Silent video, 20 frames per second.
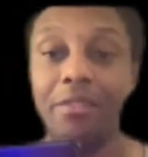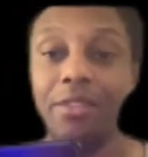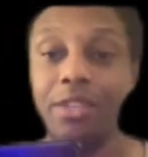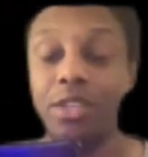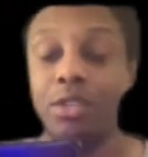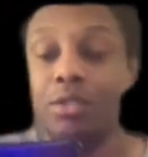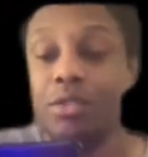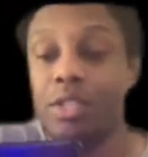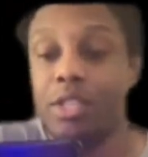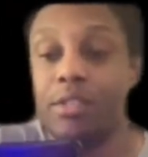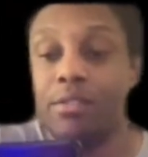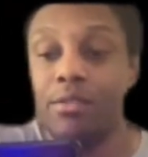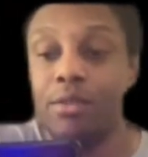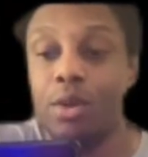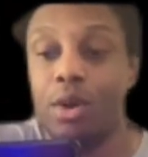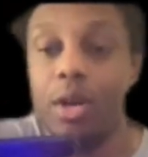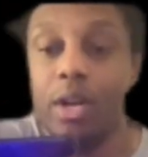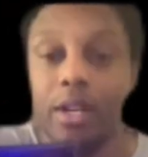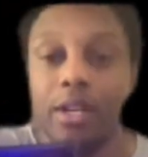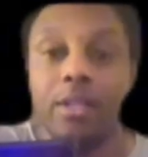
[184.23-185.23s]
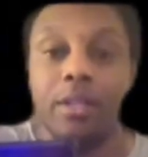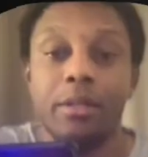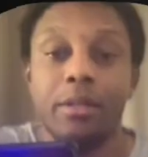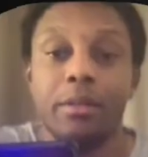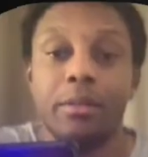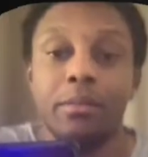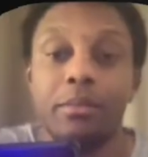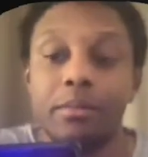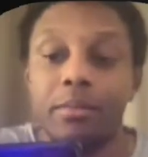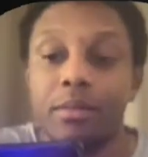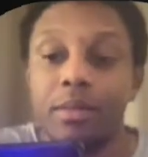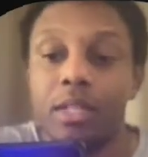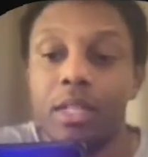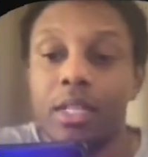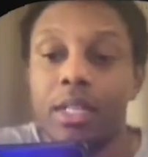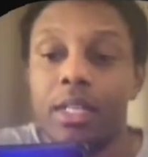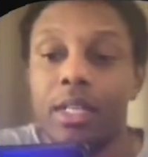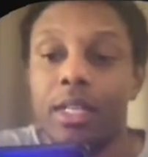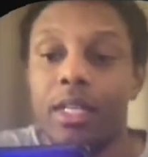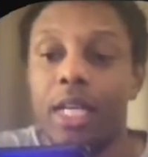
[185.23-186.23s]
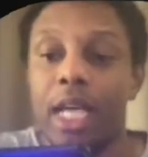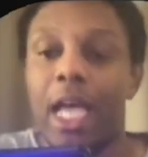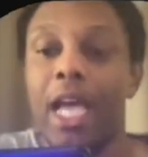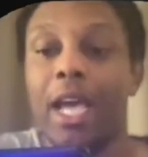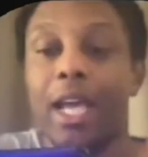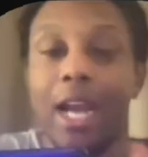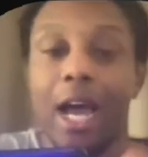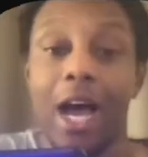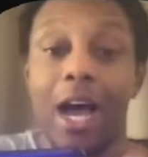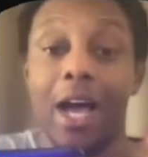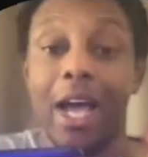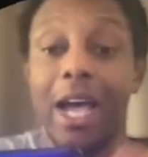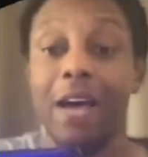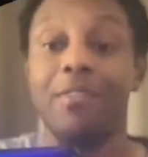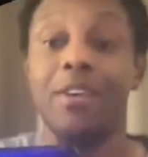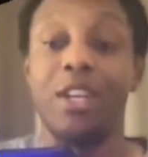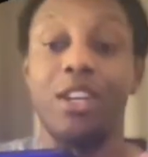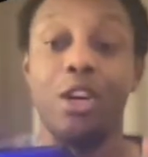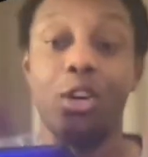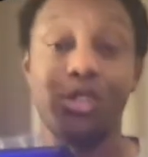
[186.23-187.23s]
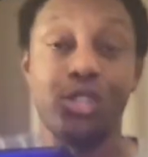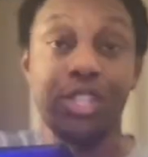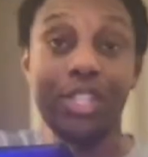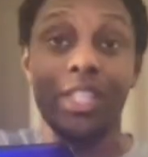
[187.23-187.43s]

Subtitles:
used it for. And I have a Notion